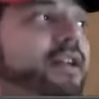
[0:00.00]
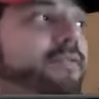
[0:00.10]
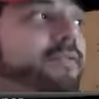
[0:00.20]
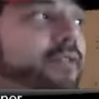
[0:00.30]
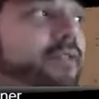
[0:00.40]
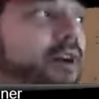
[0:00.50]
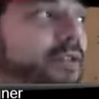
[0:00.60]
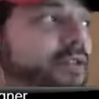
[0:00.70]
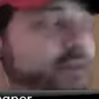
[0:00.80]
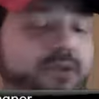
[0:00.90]
if
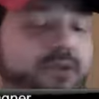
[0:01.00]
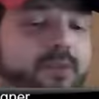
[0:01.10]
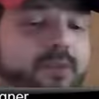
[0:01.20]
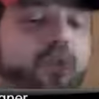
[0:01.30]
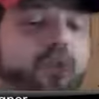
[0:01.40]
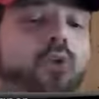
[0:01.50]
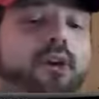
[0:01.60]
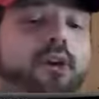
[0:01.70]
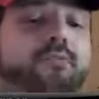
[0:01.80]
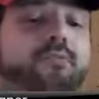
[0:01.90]
all this holds up in
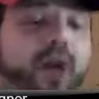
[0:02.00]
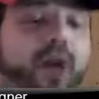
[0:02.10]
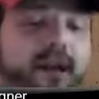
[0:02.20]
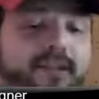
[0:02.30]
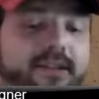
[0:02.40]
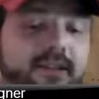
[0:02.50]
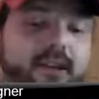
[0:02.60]
court. But